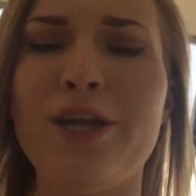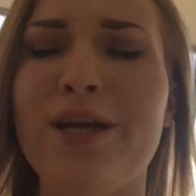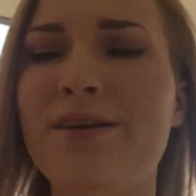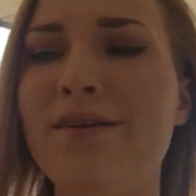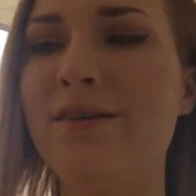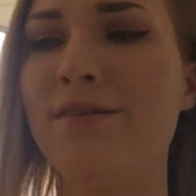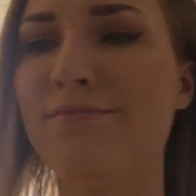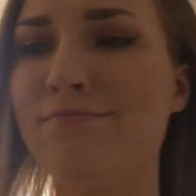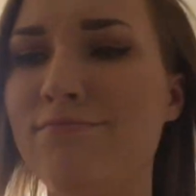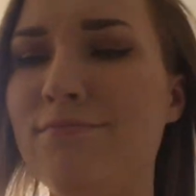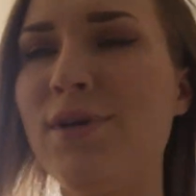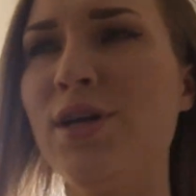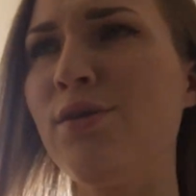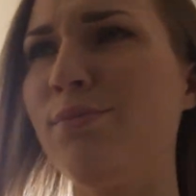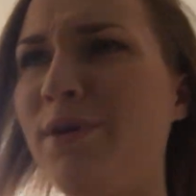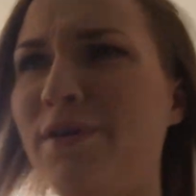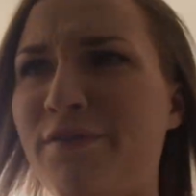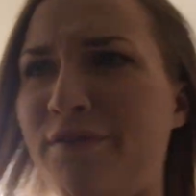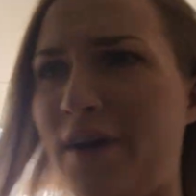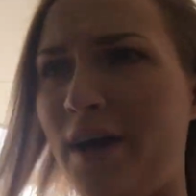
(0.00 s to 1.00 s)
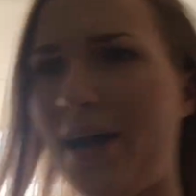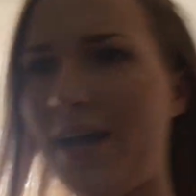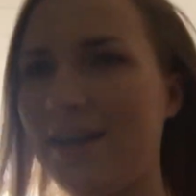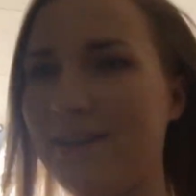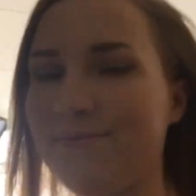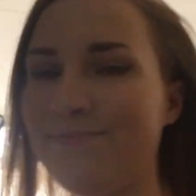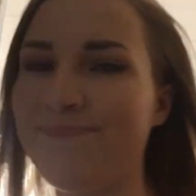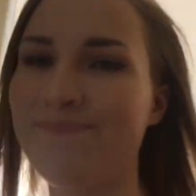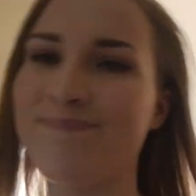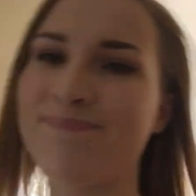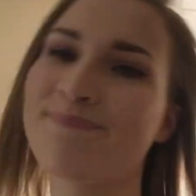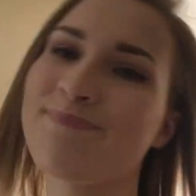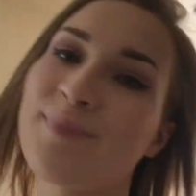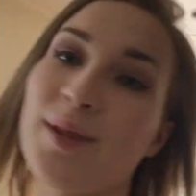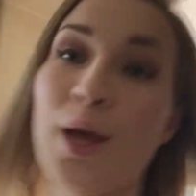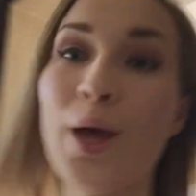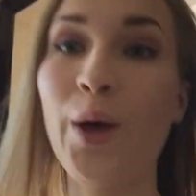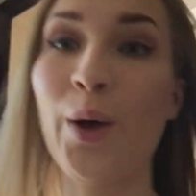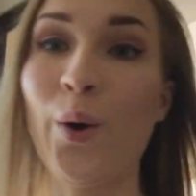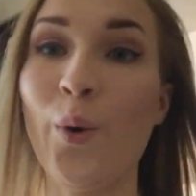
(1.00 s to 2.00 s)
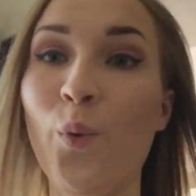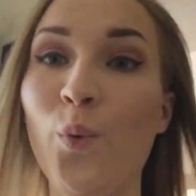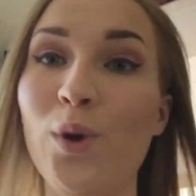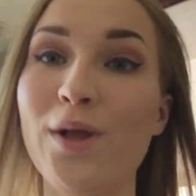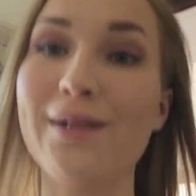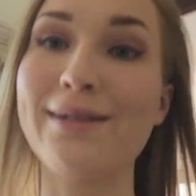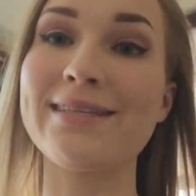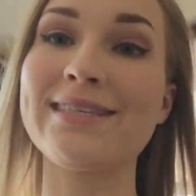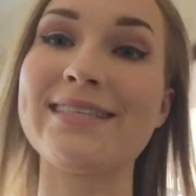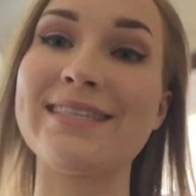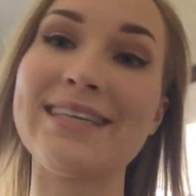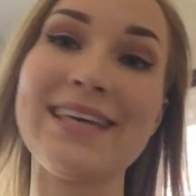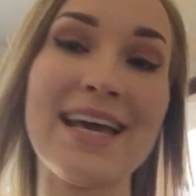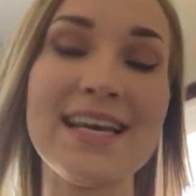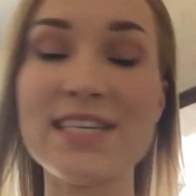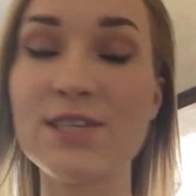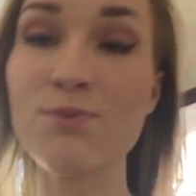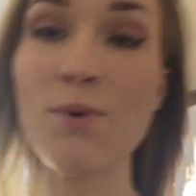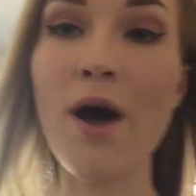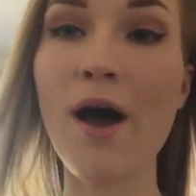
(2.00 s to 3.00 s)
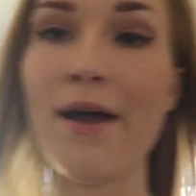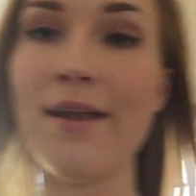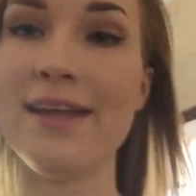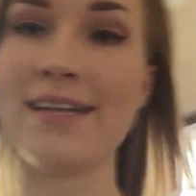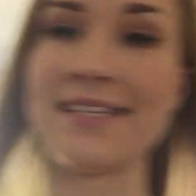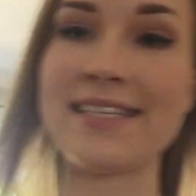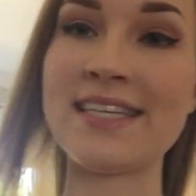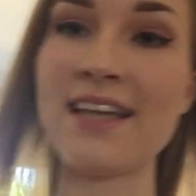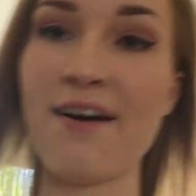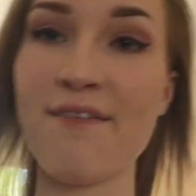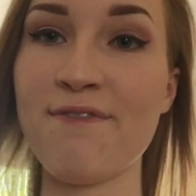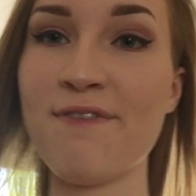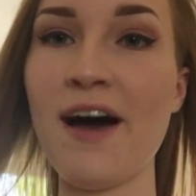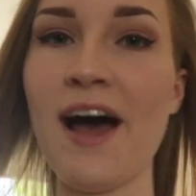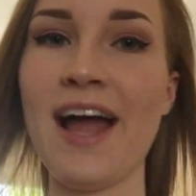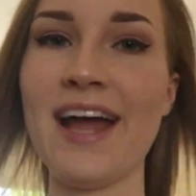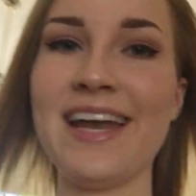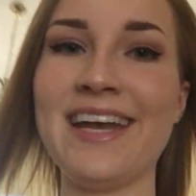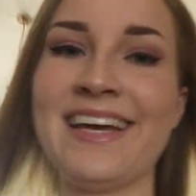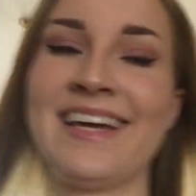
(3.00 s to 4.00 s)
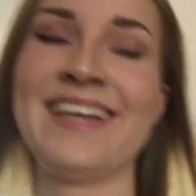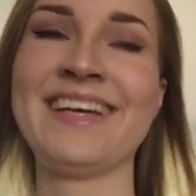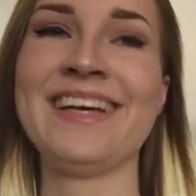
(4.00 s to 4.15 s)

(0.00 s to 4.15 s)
it in and it'll be fine. Well, guess what? It's not fine.